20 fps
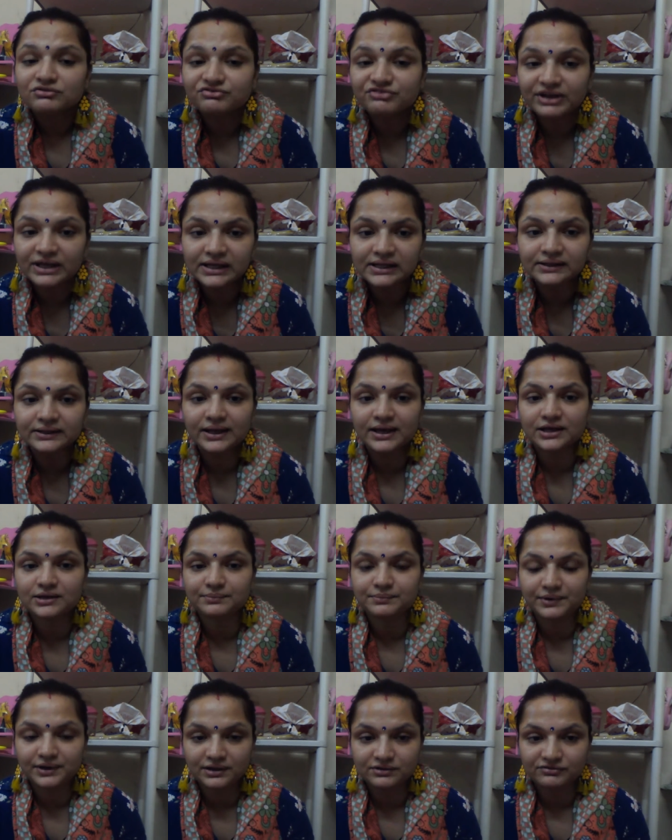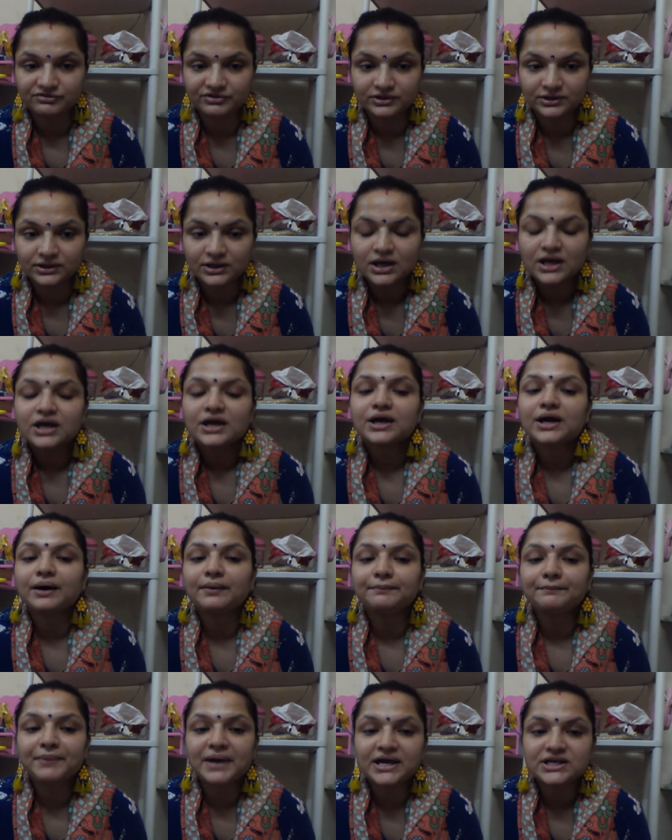feel their bravery.
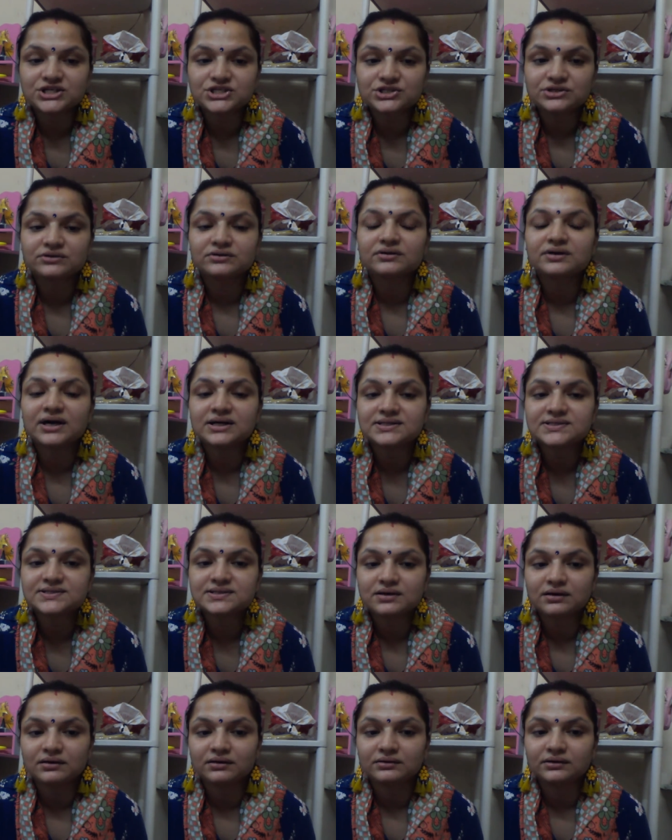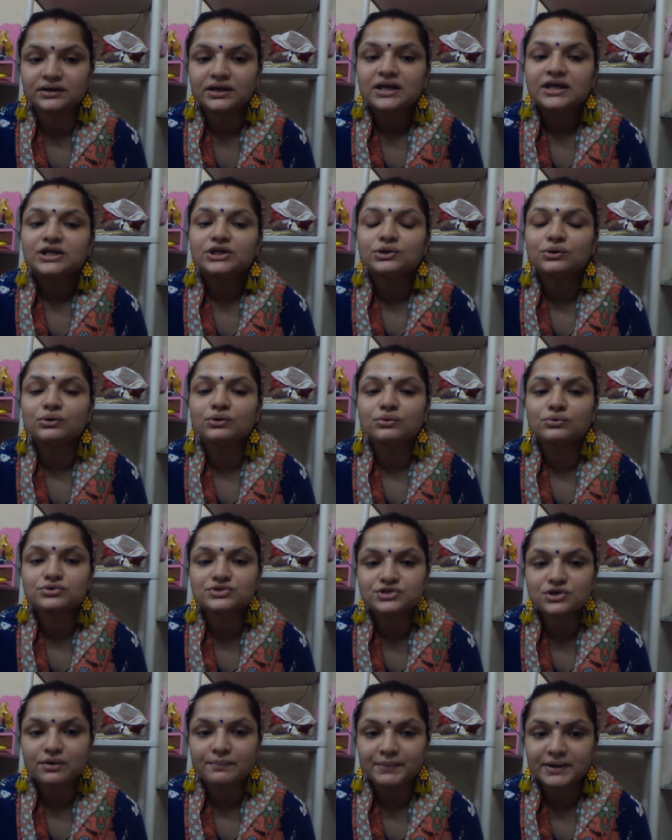Compassion, concern. You
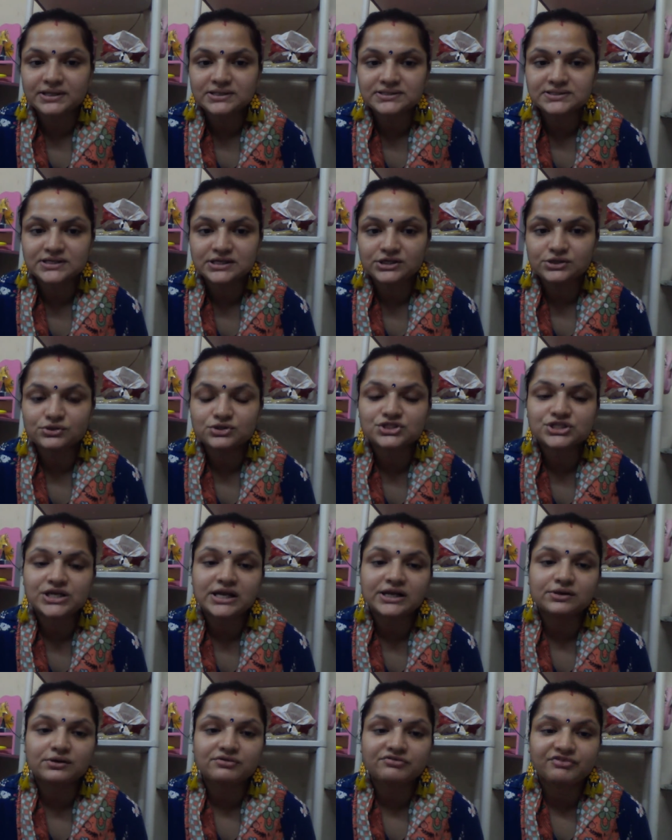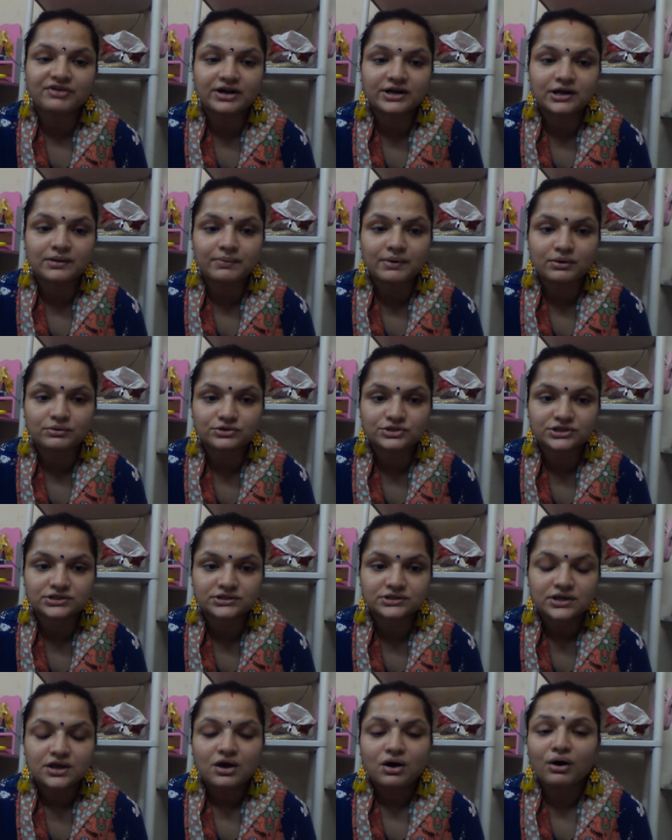lose your pencil. You tell your friend about it.
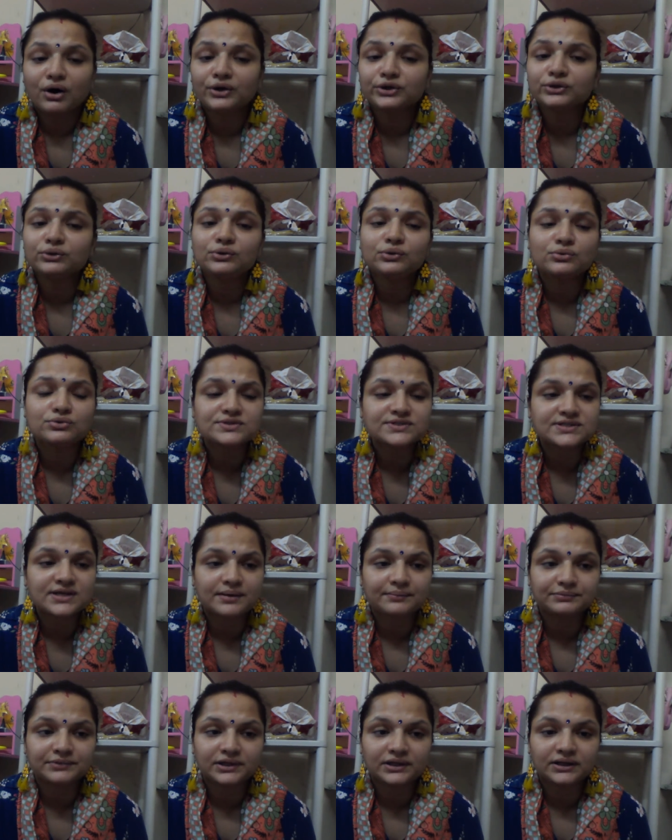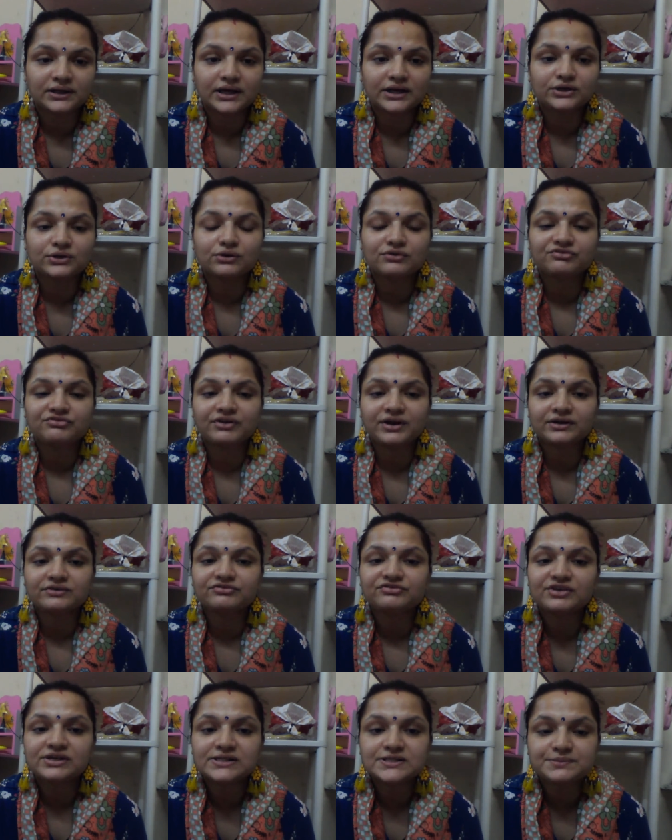Or you lose something and your
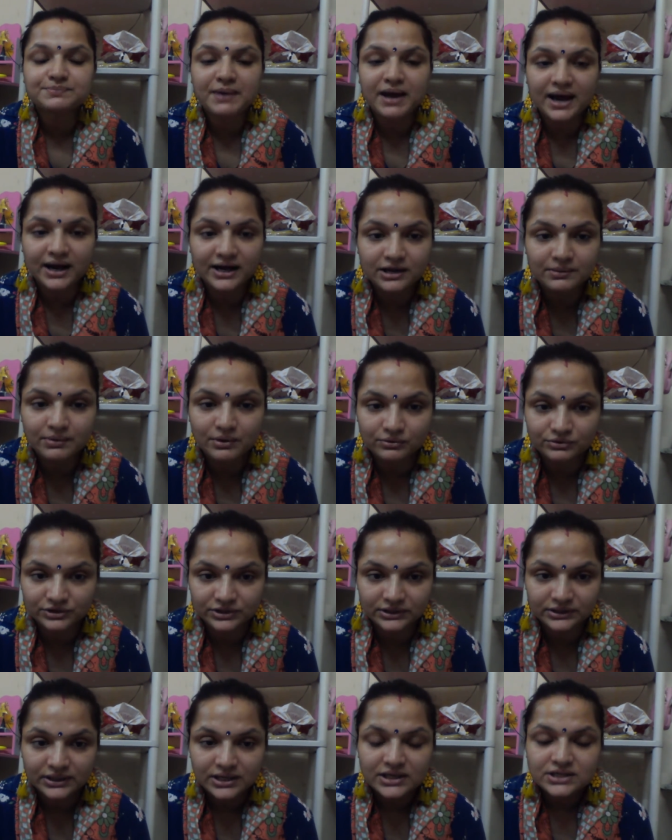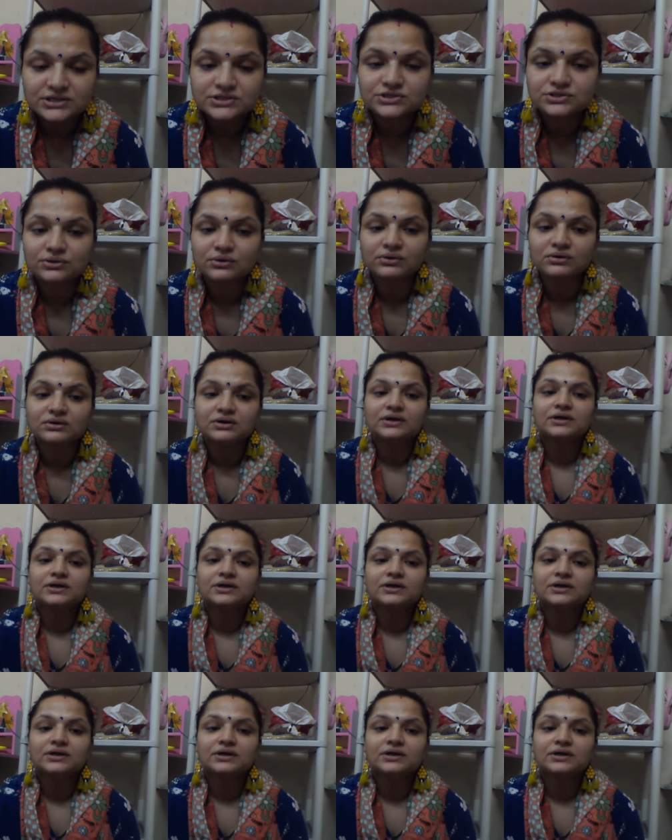friend feels bad about it. So